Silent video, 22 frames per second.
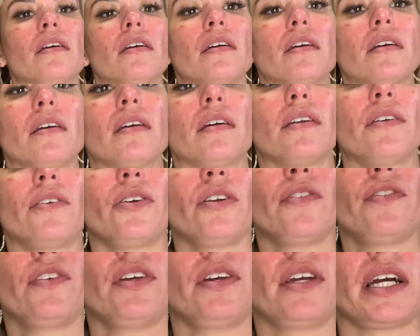I don't know
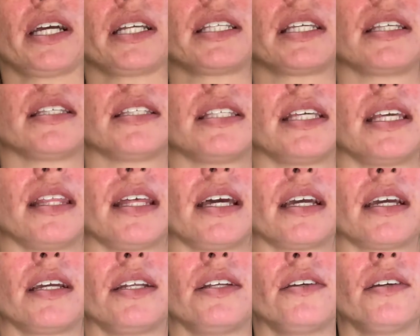if you guys can see that.
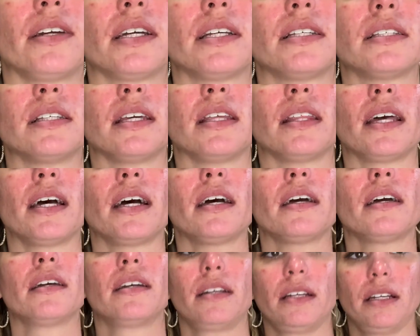Can you guys see that?
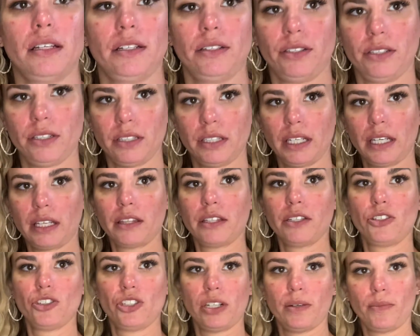Just like the
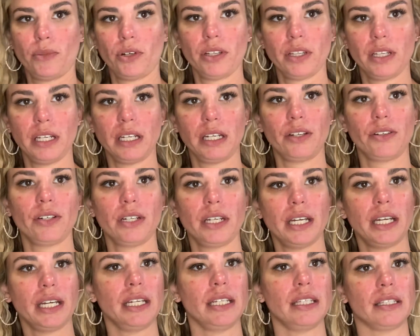shimmer that it
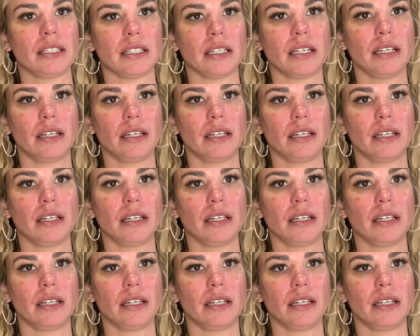creates.